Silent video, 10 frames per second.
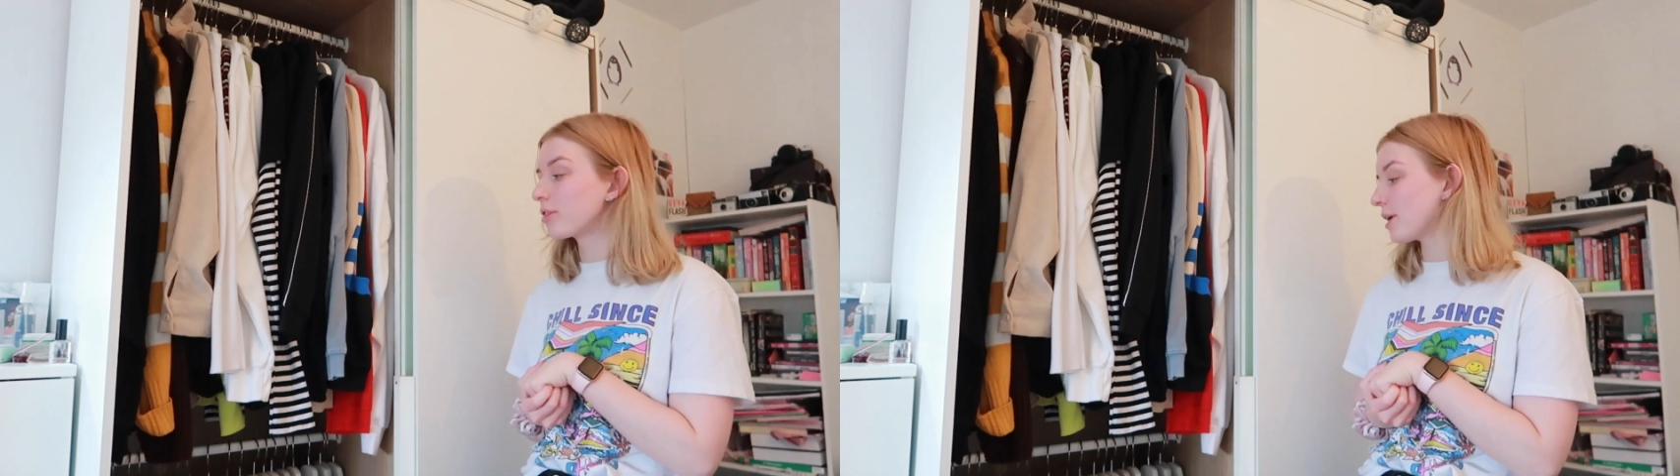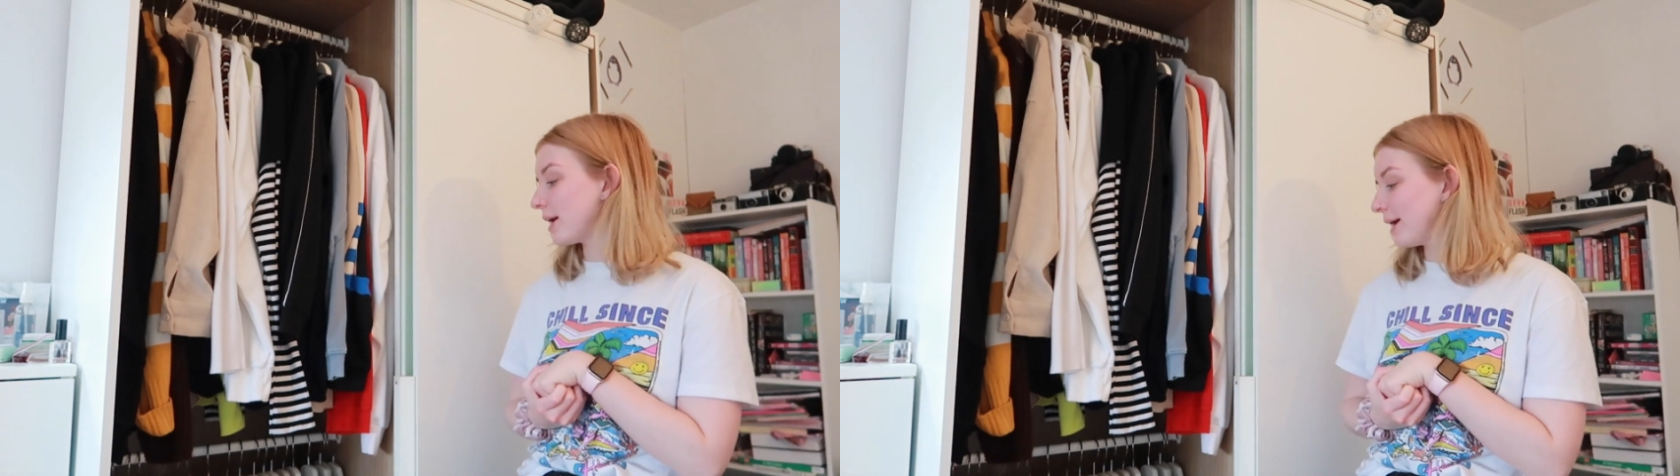
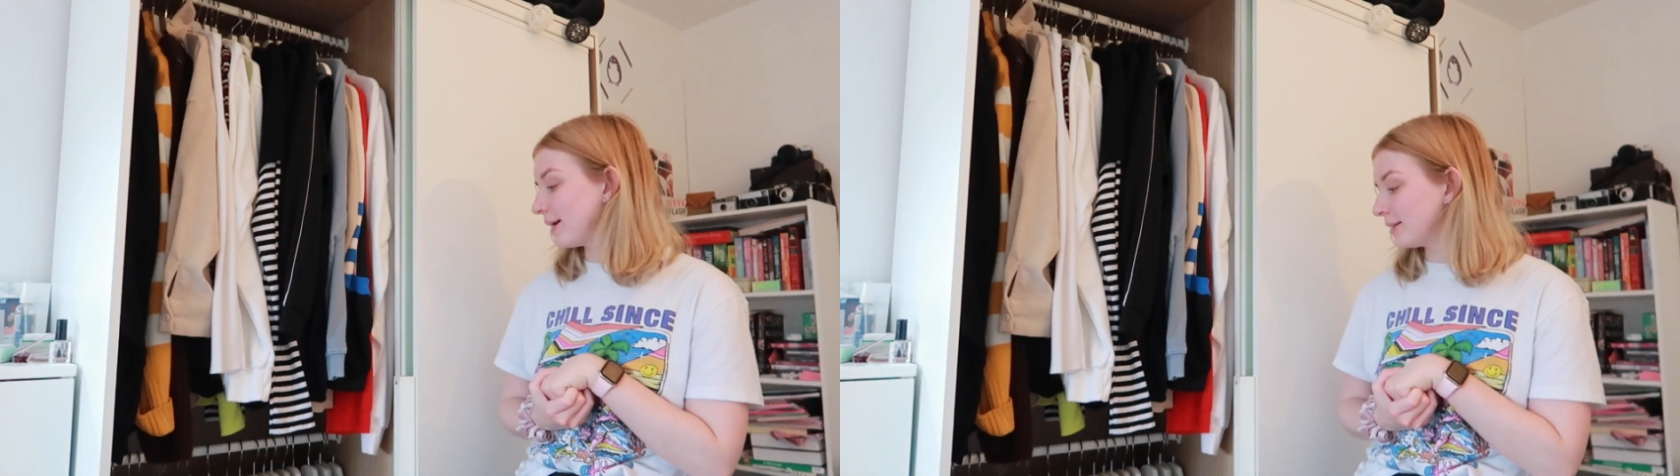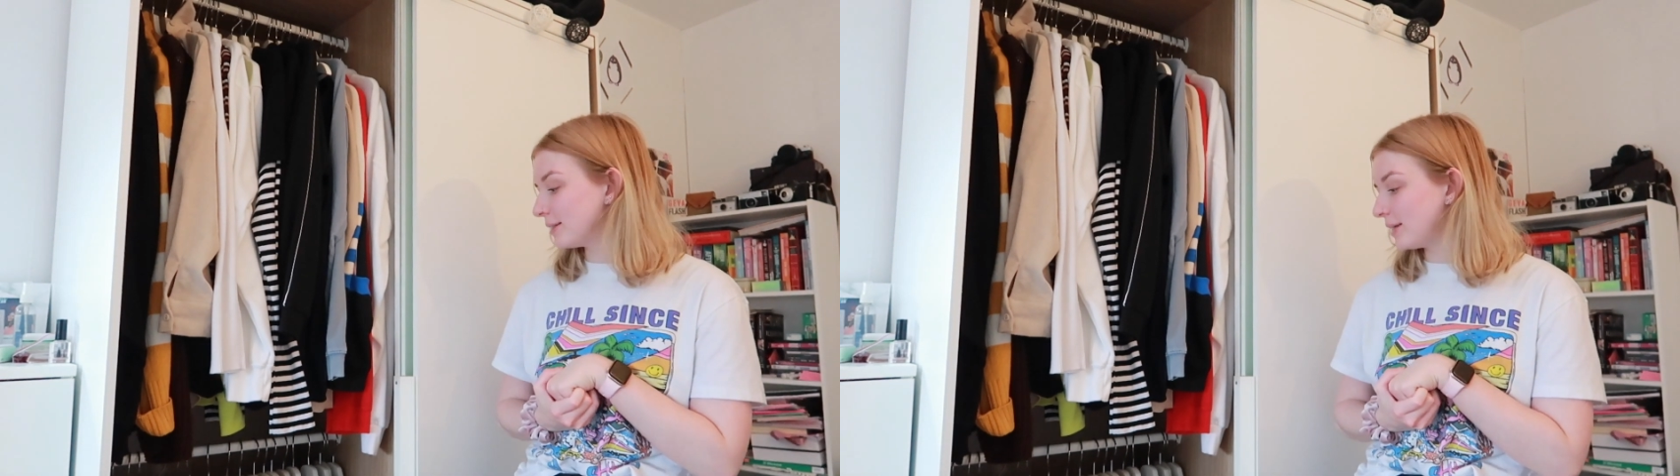
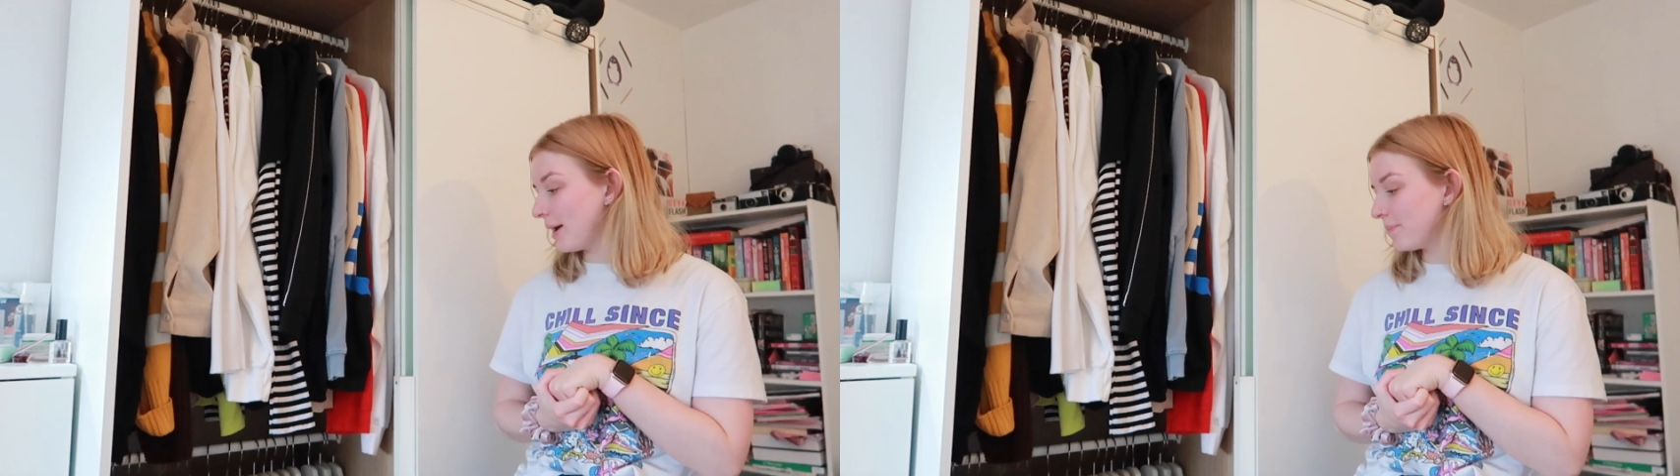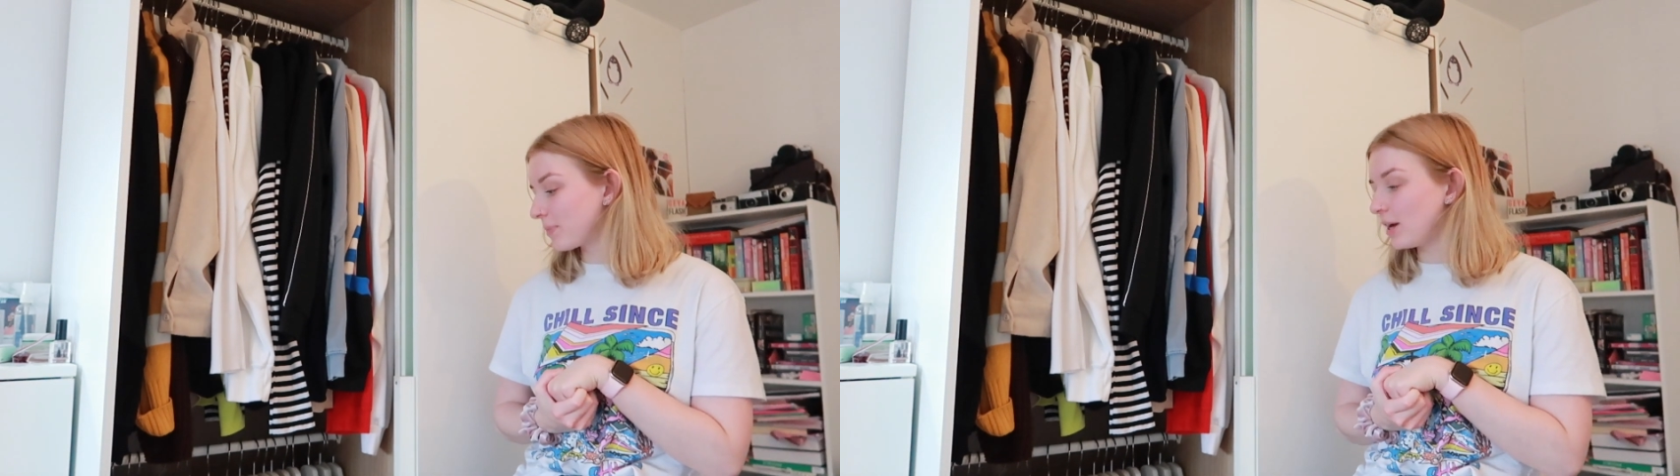and
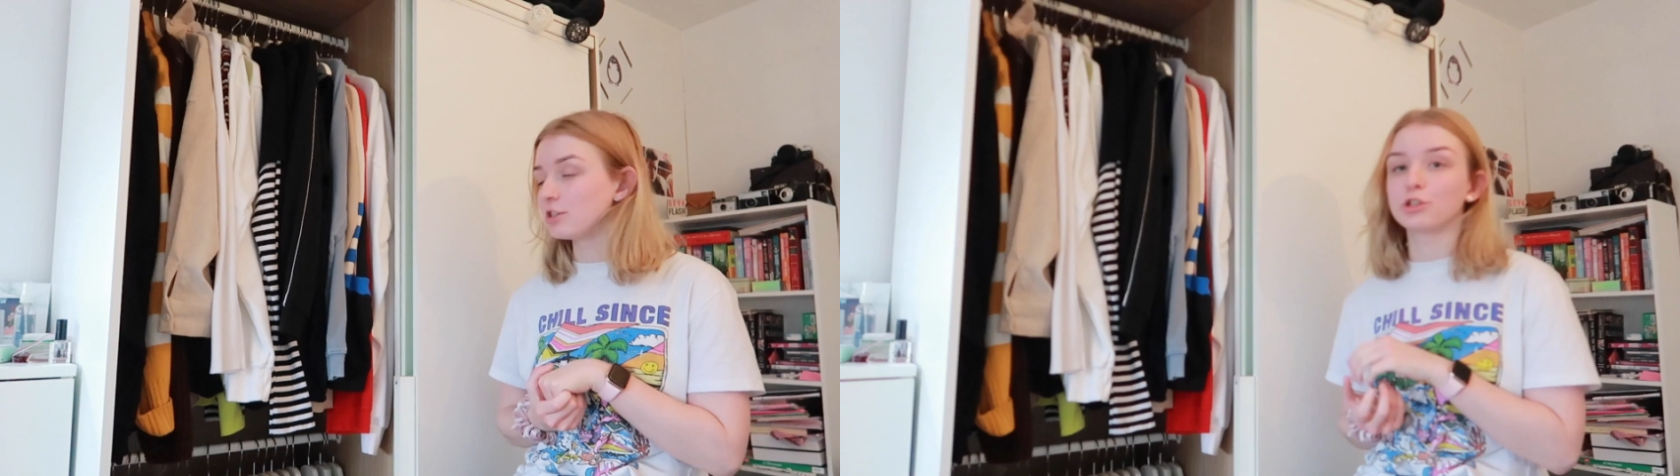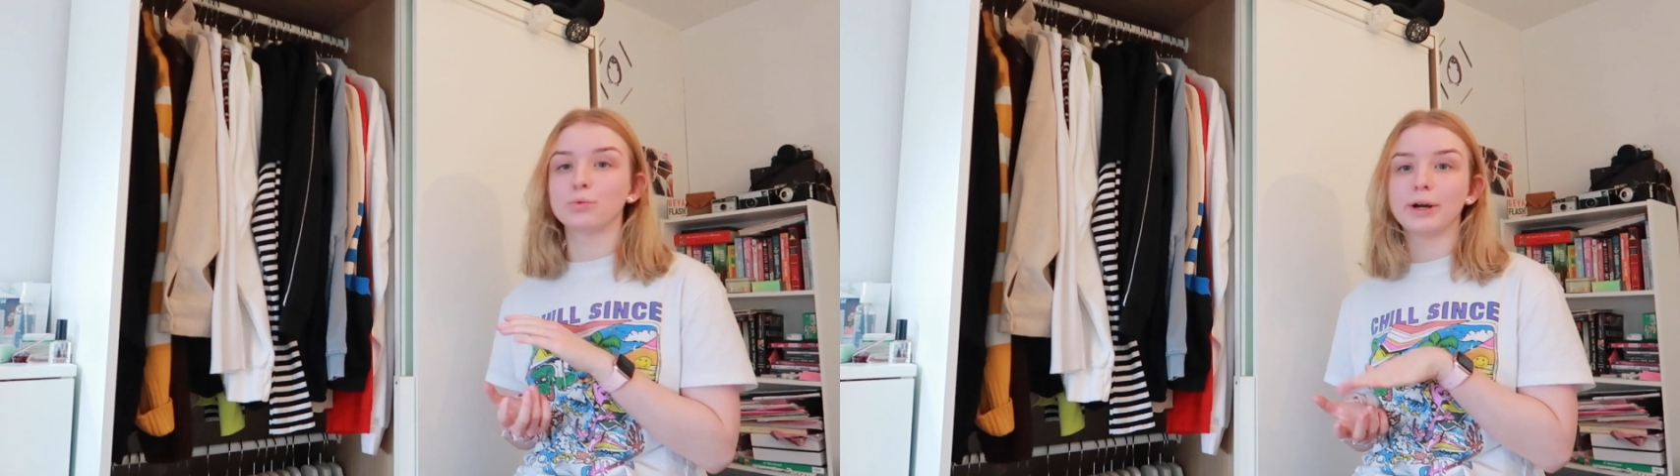yeah, I just